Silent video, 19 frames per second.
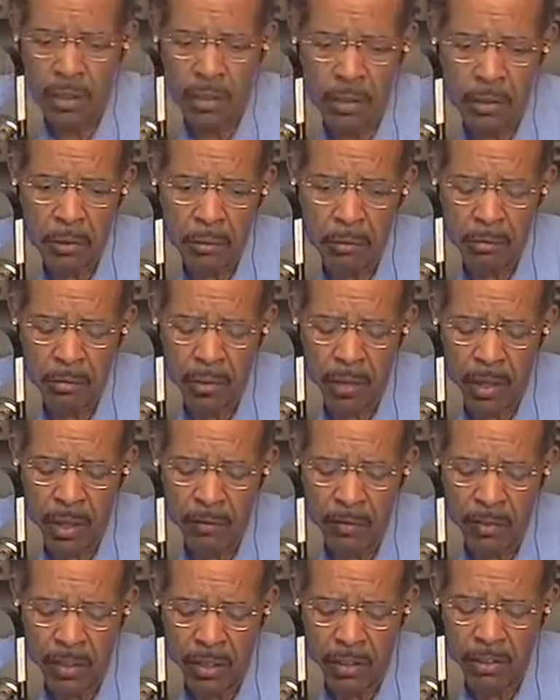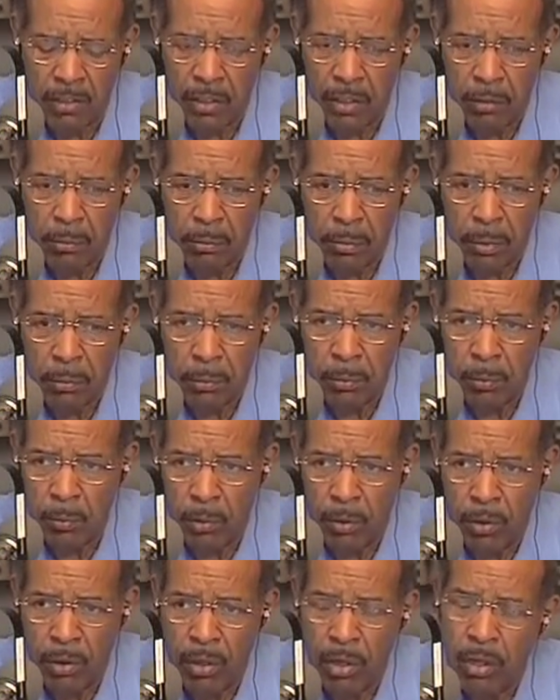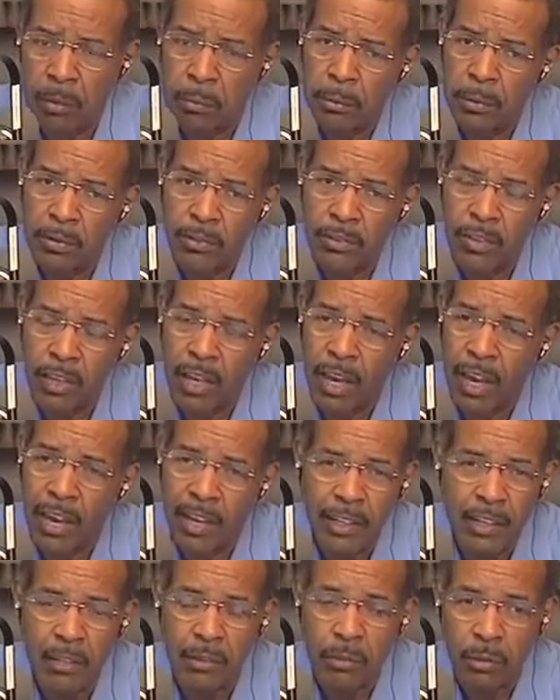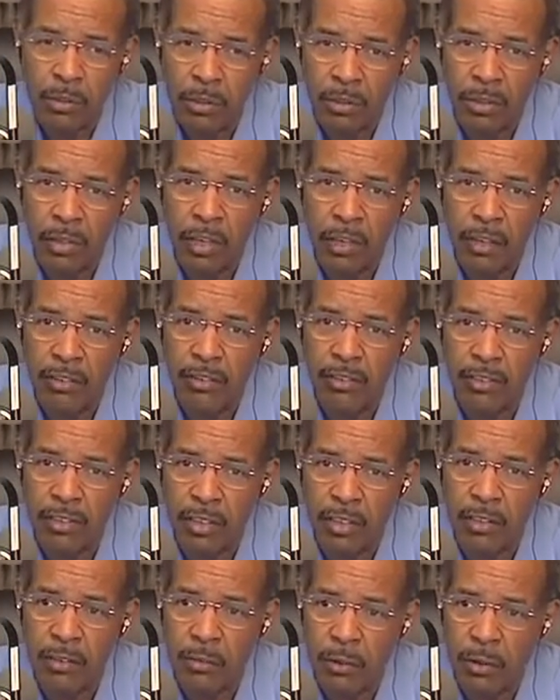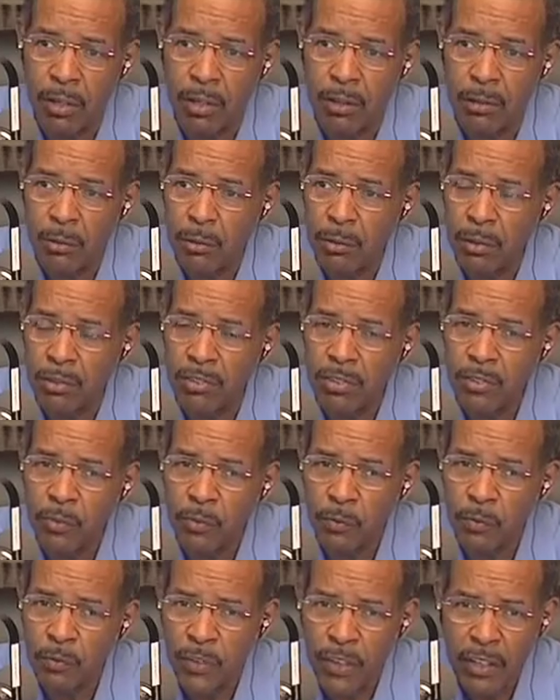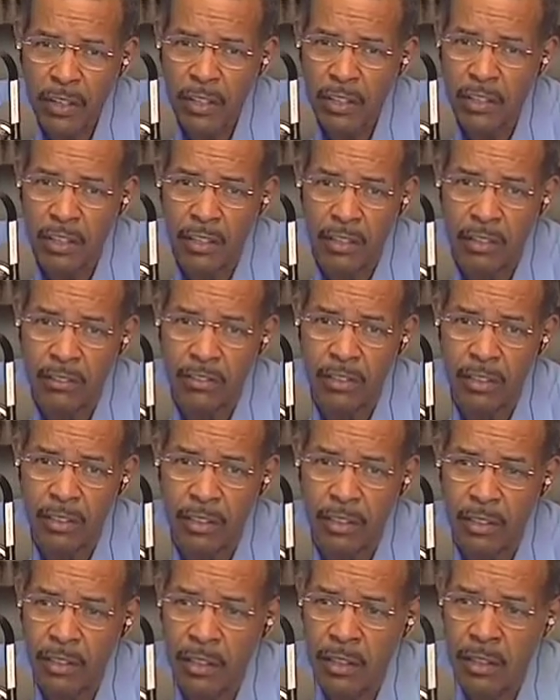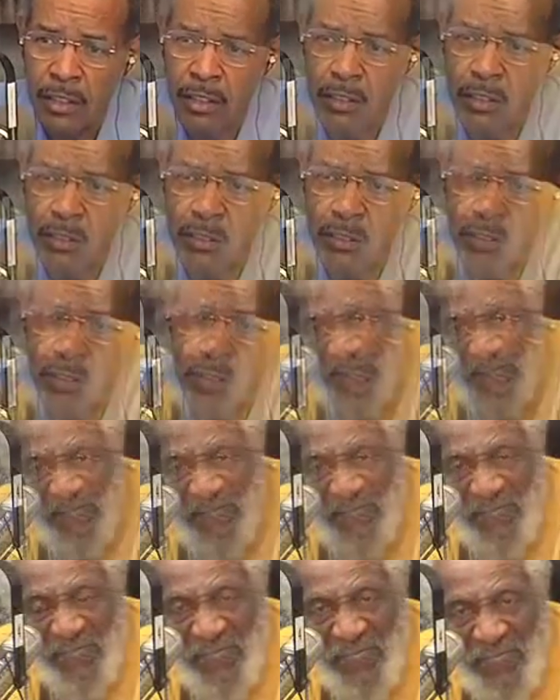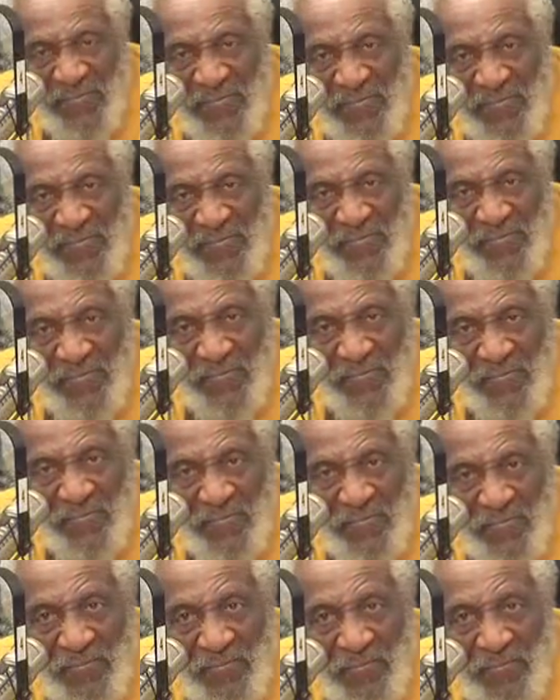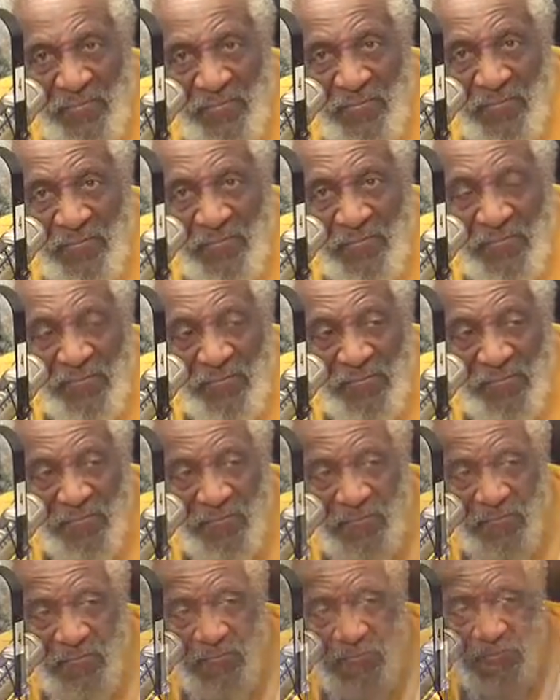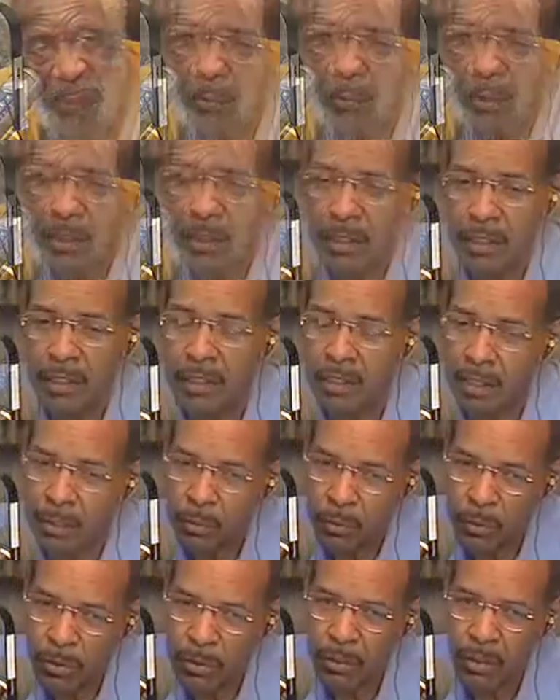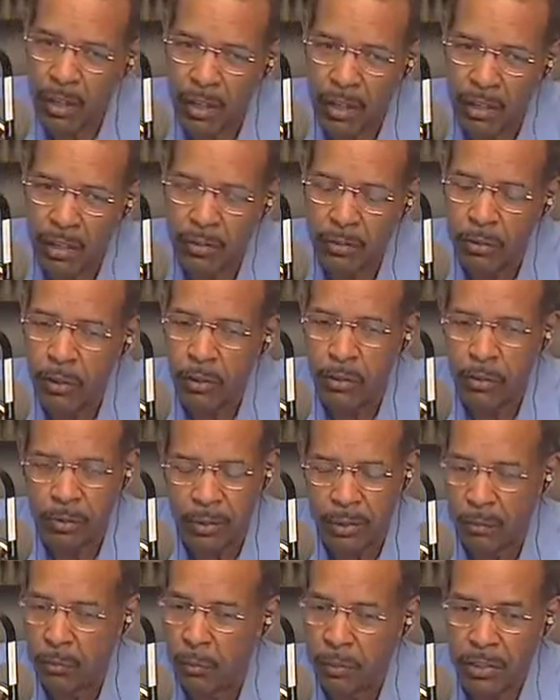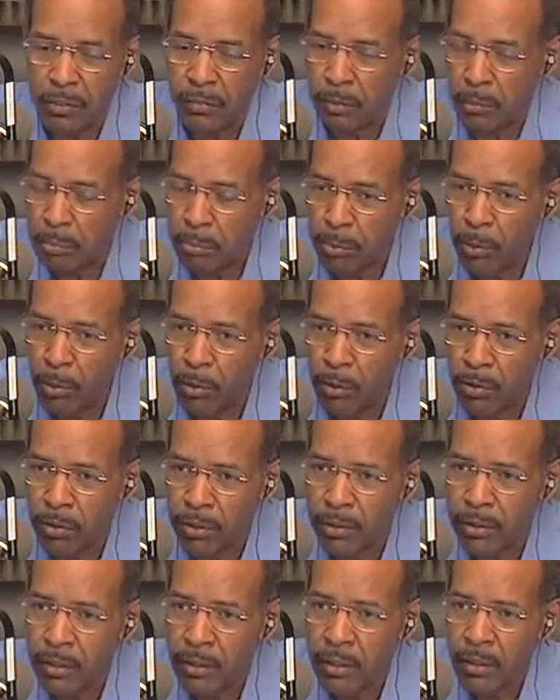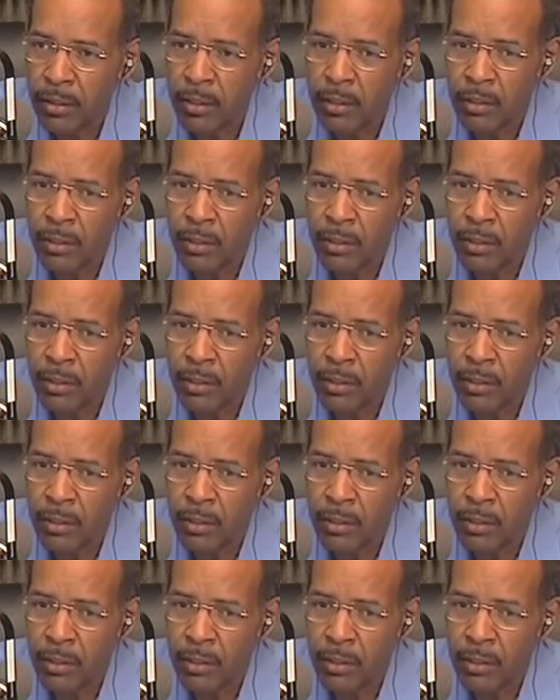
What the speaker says: I've had young people walk up and say, I didn't realize Dick Gregory was as funny as he is. And I'm thinking to myself, where have you been? And I realize, oh, they weren't even born.